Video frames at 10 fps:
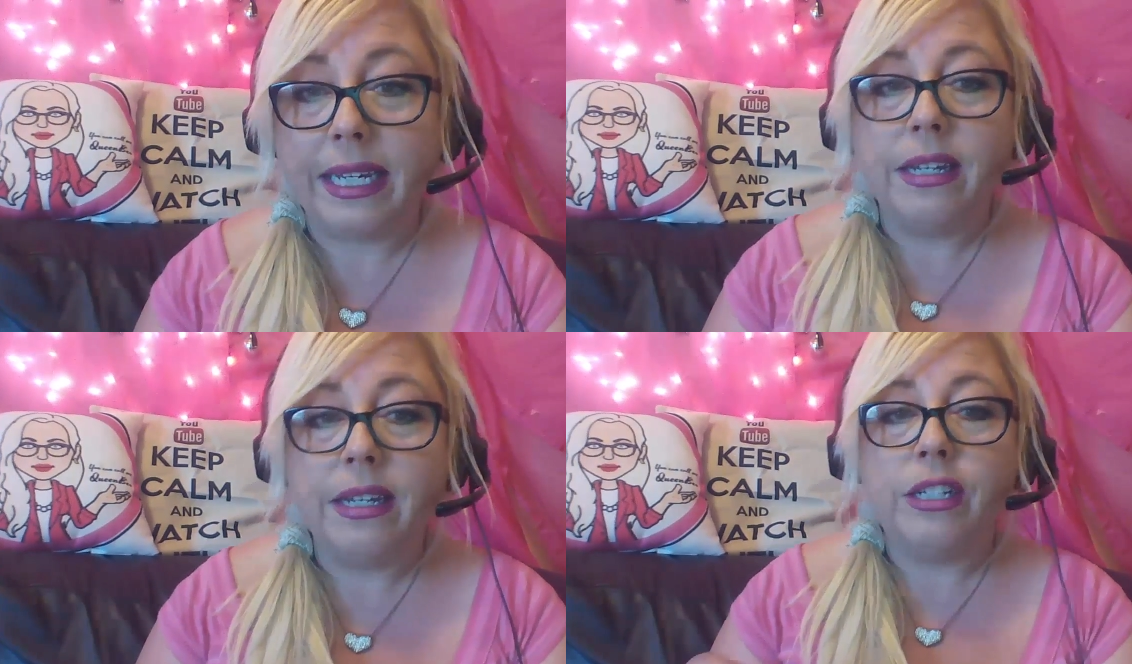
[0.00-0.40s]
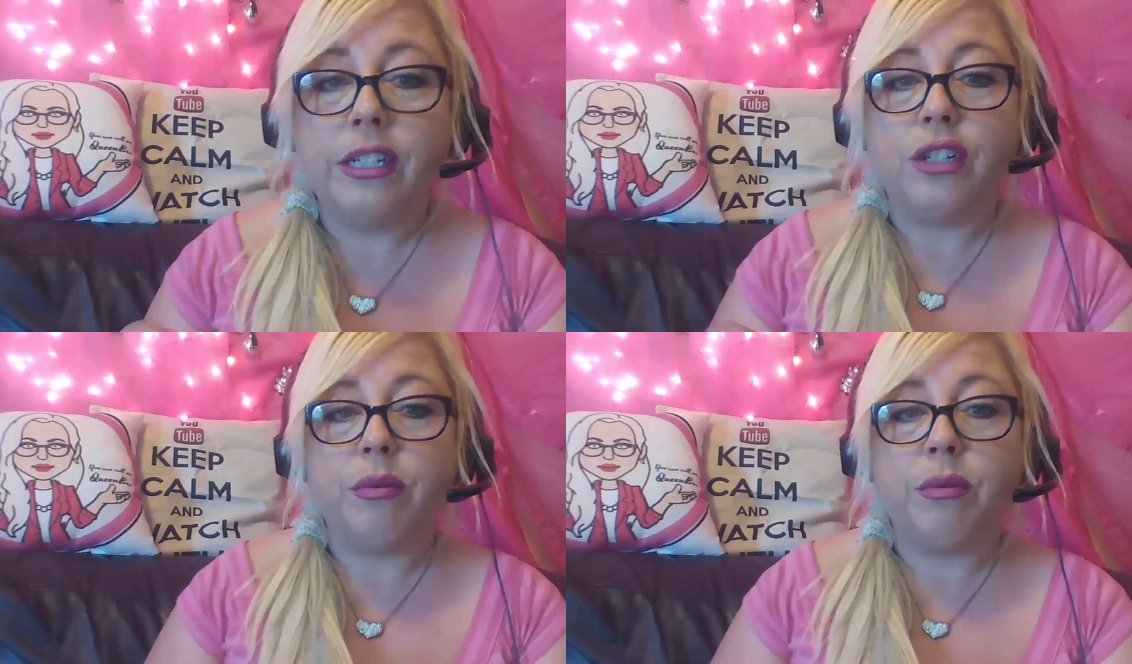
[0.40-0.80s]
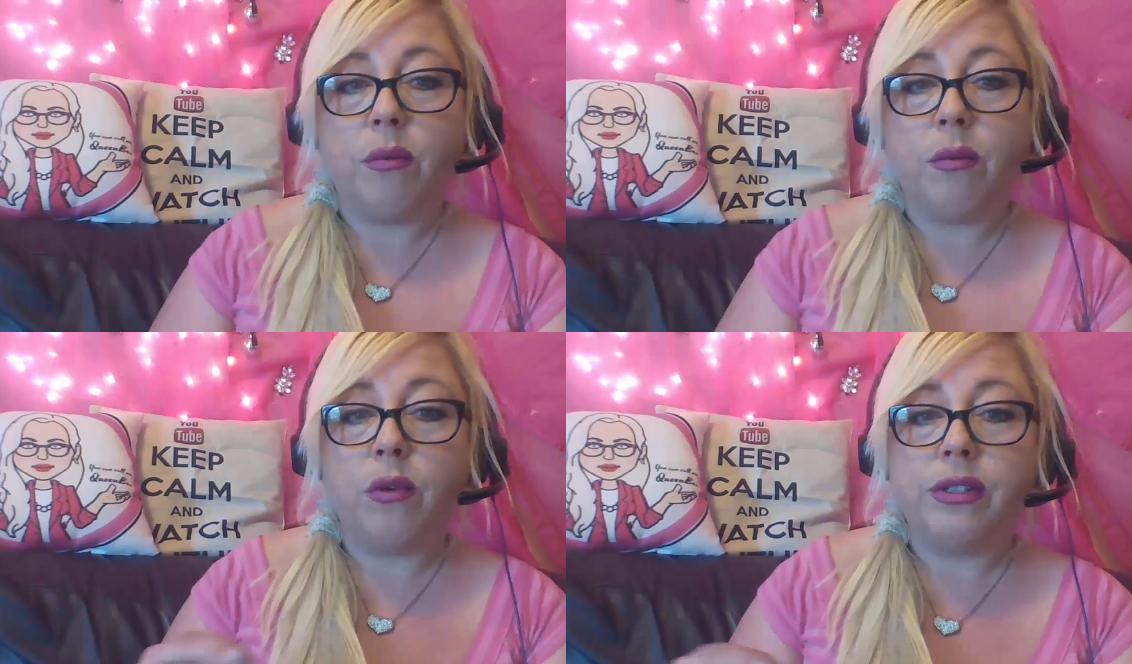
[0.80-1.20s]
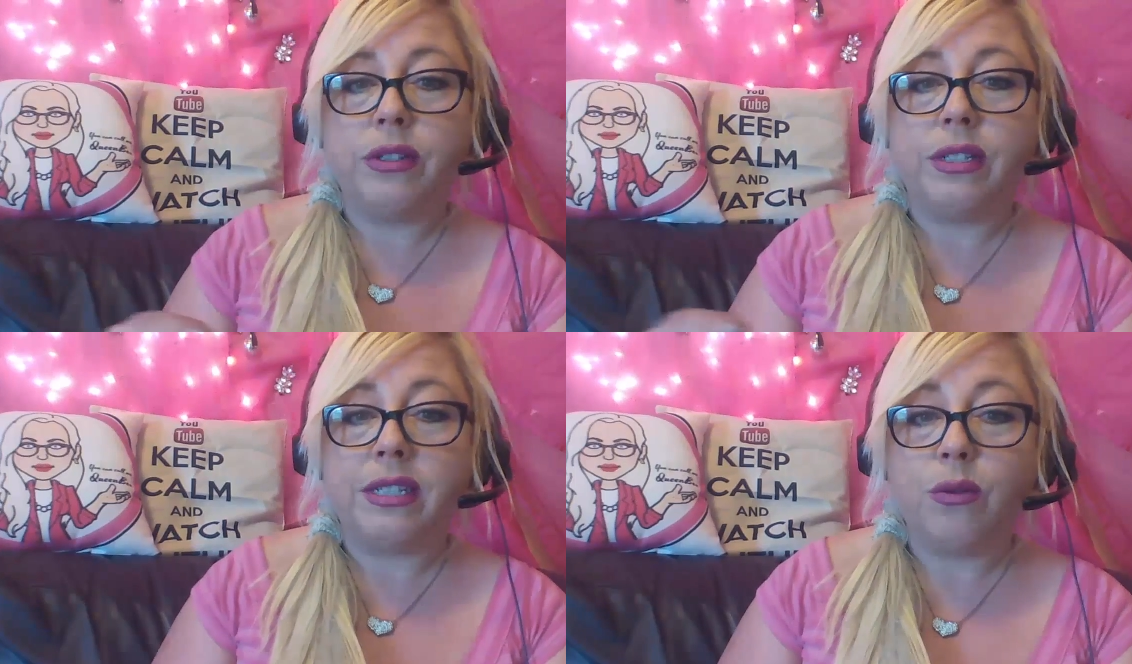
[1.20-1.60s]
Speaker 1: to perform worse in
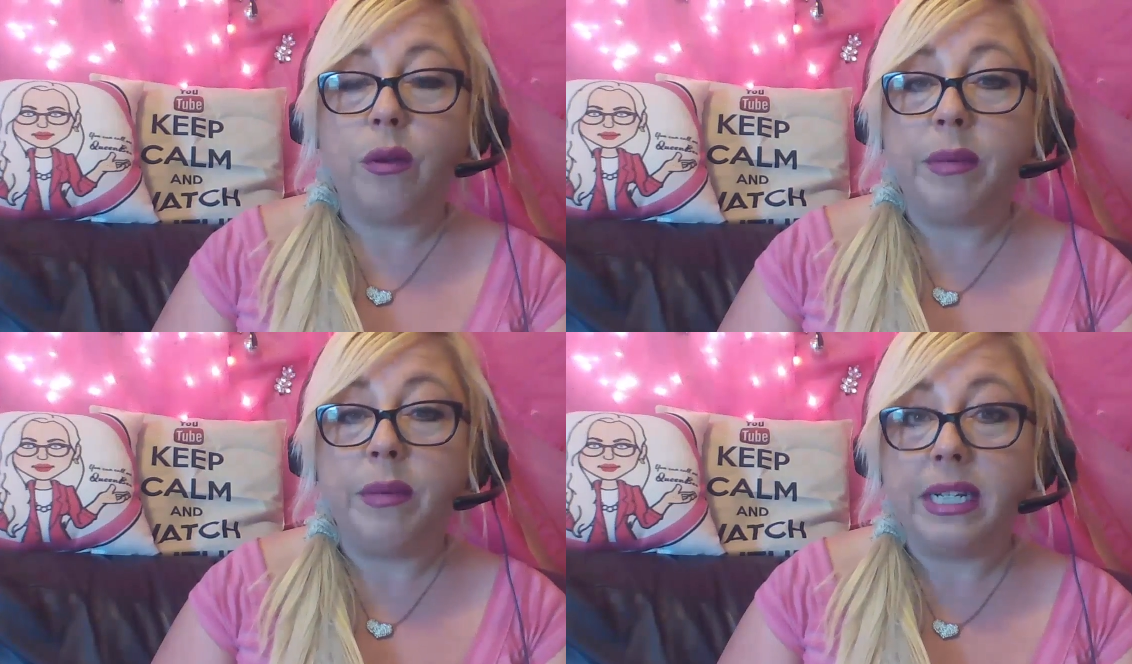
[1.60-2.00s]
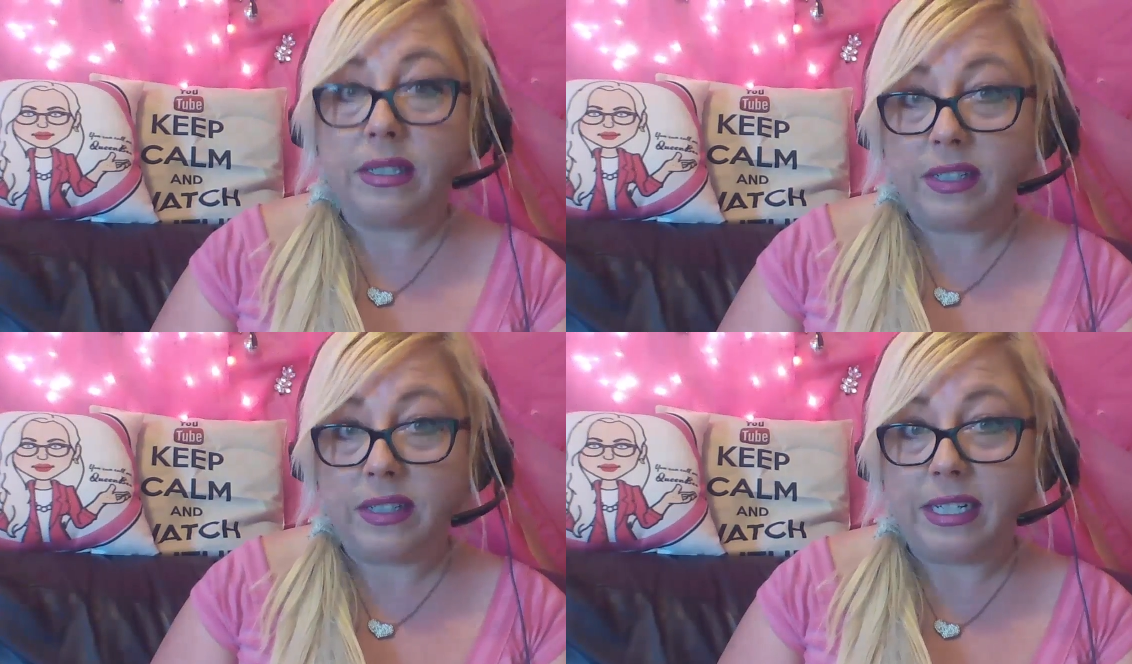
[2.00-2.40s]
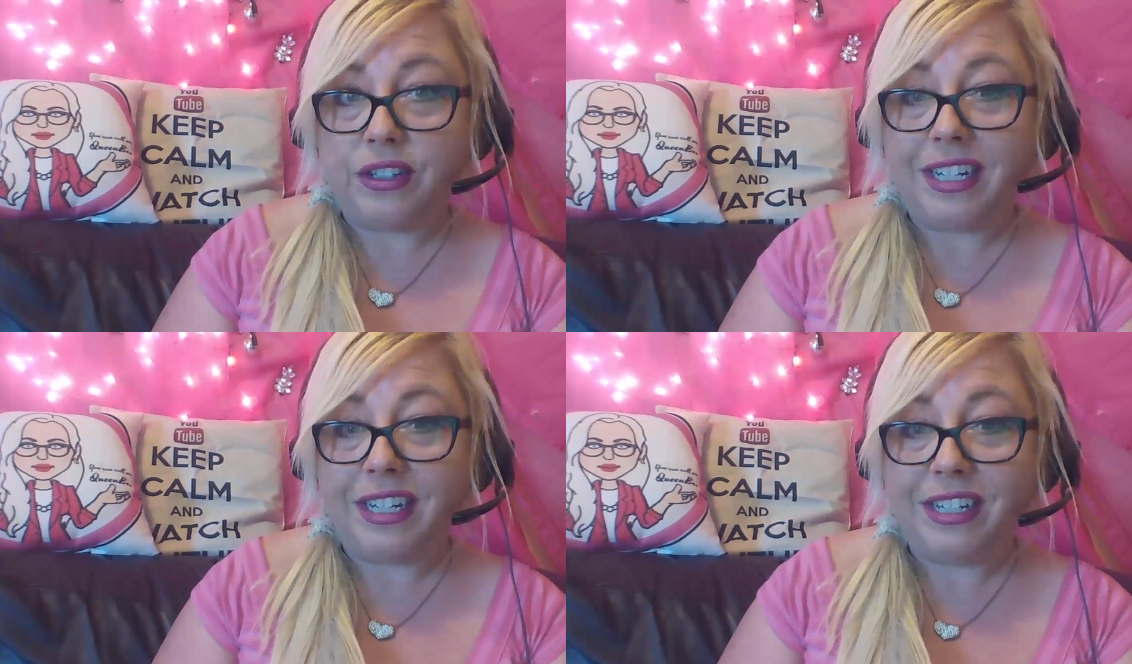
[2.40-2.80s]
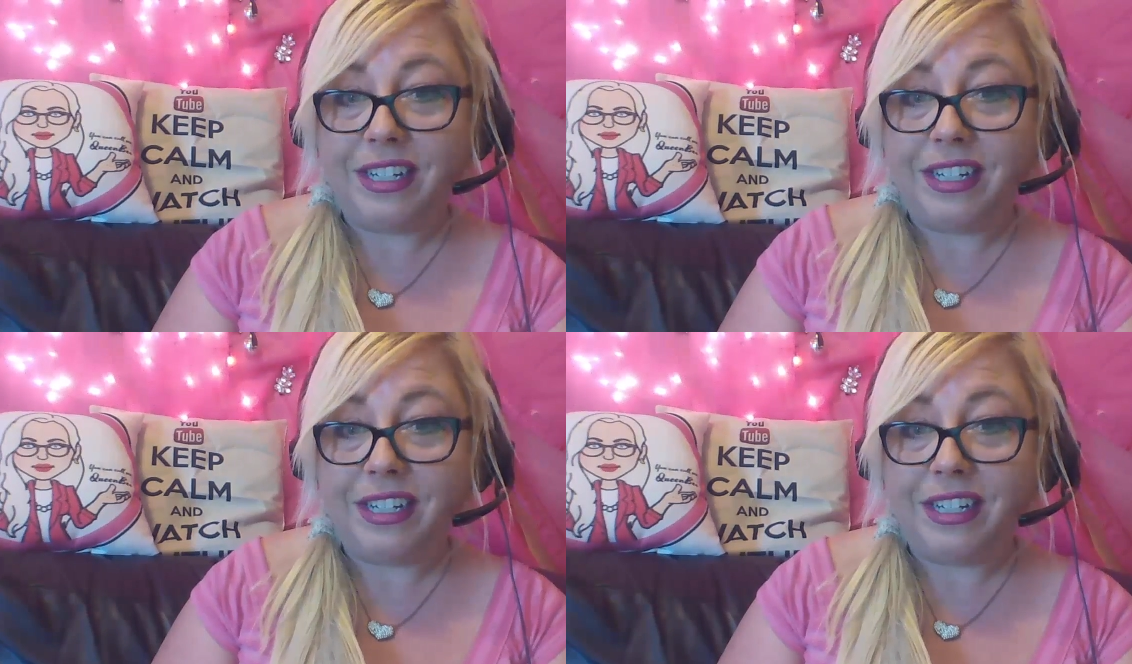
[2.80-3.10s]
school because of attention issues.